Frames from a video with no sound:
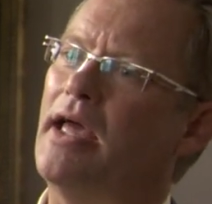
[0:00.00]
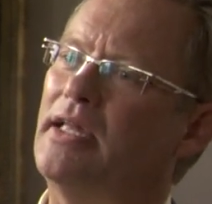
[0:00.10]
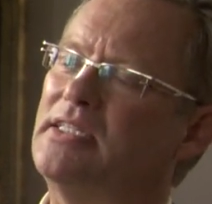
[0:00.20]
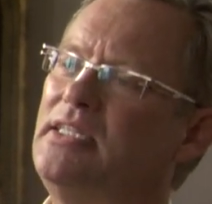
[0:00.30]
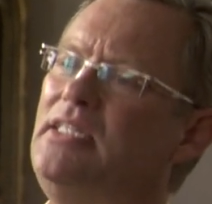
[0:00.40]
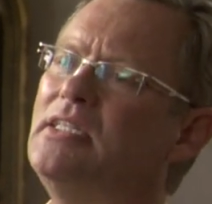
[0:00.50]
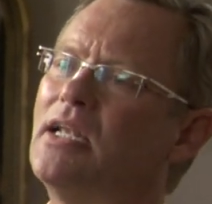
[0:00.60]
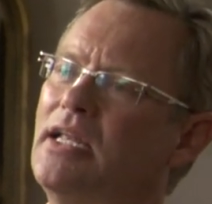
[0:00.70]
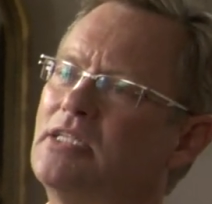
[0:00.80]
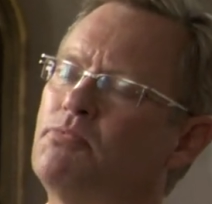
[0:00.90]

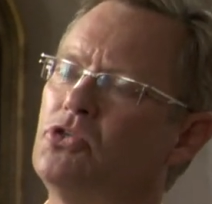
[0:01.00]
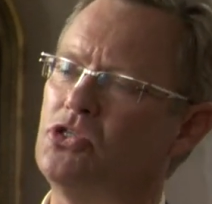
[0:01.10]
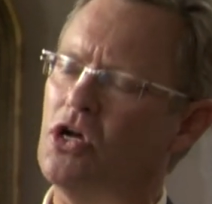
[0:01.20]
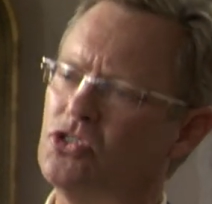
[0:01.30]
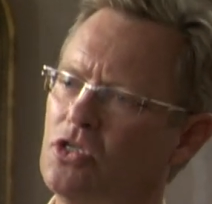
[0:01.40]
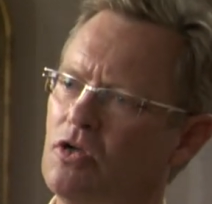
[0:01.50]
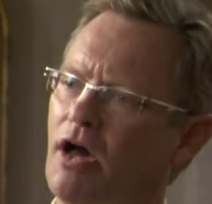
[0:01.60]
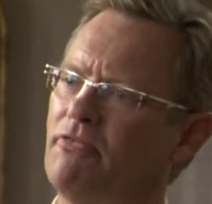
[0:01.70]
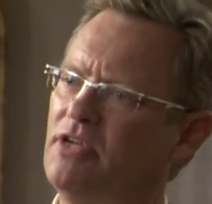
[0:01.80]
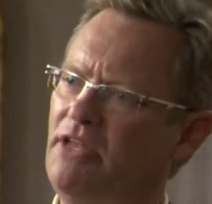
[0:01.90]
ceaseless production
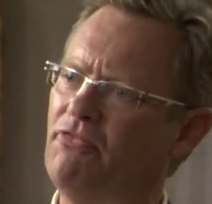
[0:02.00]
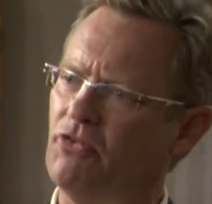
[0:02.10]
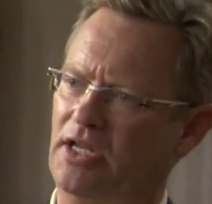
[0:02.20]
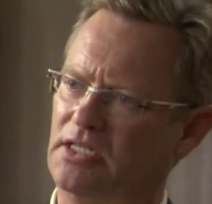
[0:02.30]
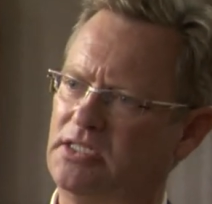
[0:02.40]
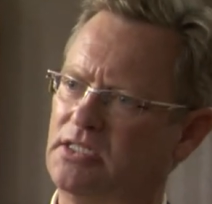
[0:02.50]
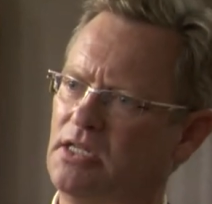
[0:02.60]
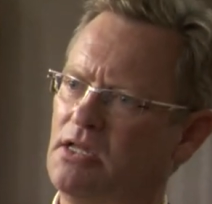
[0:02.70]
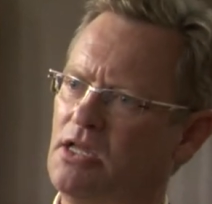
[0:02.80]
of difference,